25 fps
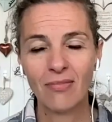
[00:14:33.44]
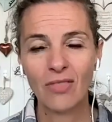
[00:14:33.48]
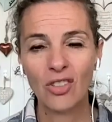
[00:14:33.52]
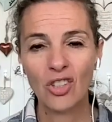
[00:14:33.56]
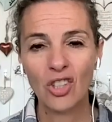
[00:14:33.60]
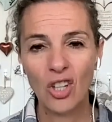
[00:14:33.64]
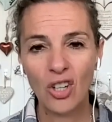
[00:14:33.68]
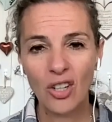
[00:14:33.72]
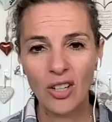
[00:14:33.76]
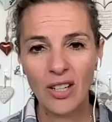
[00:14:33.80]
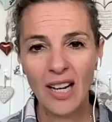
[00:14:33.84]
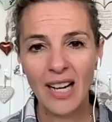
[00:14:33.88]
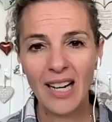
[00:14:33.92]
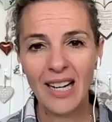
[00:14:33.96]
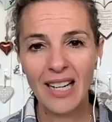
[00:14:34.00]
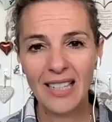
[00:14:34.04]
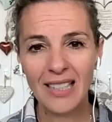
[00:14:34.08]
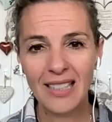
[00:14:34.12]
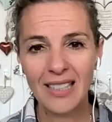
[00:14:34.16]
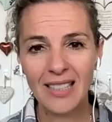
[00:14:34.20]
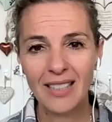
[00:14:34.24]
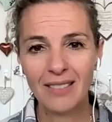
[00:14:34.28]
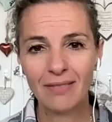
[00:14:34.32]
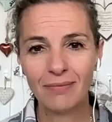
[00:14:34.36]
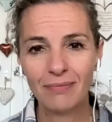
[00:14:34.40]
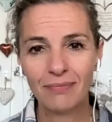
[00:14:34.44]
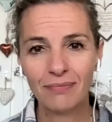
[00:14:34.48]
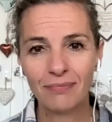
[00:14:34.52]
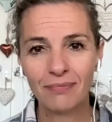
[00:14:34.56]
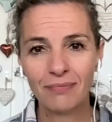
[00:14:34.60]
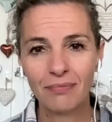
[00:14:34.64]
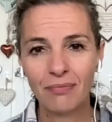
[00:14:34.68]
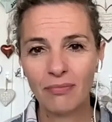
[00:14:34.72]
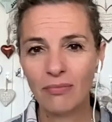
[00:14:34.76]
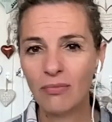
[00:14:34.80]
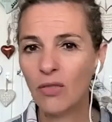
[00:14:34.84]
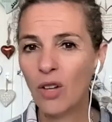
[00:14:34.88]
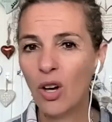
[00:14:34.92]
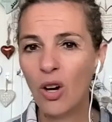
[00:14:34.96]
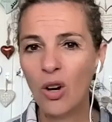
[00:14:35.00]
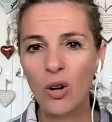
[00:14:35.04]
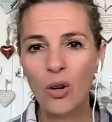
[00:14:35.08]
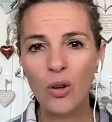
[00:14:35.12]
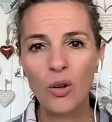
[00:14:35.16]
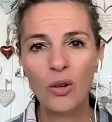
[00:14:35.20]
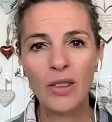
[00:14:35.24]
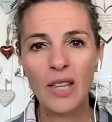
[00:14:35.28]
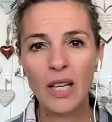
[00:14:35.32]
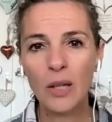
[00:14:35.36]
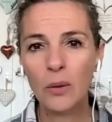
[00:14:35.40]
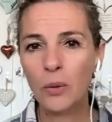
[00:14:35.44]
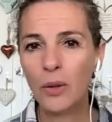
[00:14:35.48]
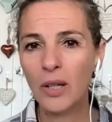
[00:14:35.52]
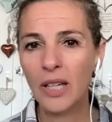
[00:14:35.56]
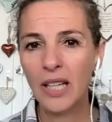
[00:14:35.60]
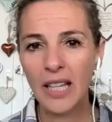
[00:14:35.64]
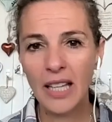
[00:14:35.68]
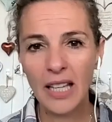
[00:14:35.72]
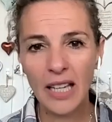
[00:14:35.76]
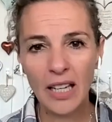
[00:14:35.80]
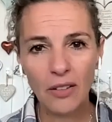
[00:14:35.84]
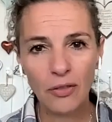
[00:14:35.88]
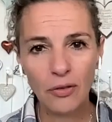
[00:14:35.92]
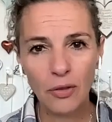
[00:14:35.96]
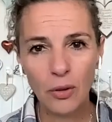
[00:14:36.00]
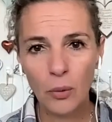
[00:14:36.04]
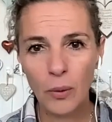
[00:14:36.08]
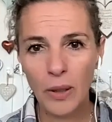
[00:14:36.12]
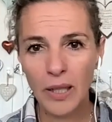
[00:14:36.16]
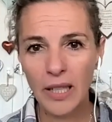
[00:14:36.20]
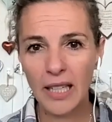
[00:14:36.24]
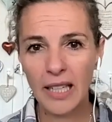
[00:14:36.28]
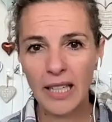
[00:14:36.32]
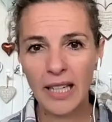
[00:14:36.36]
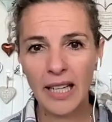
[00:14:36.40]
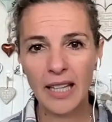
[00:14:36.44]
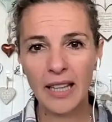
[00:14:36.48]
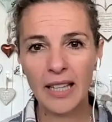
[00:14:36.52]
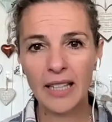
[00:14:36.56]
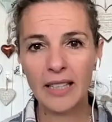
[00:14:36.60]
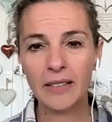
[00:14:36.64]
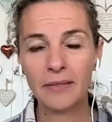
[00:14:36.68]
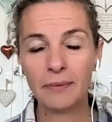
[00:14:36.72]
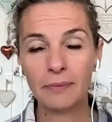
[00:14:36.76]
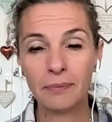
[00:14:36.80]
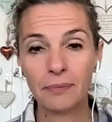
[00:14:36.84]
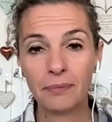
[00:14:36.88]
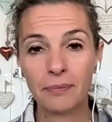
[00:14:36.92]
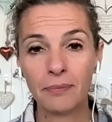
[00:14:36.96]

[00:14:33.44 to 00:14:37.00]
So guys, know that we're here for one another.